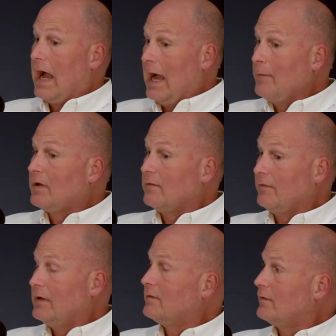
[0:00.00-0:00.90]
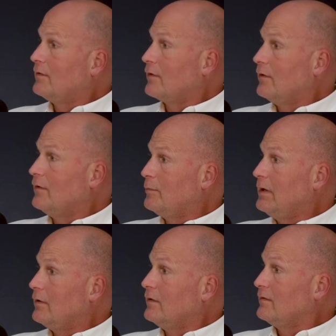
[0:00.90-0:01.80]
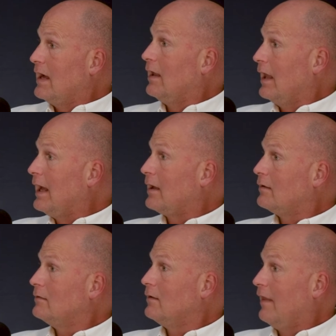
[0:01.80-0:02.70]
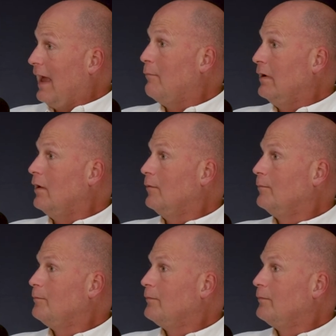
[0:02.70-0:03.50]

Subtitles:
I'm convinced that the current speaker does not like that bill.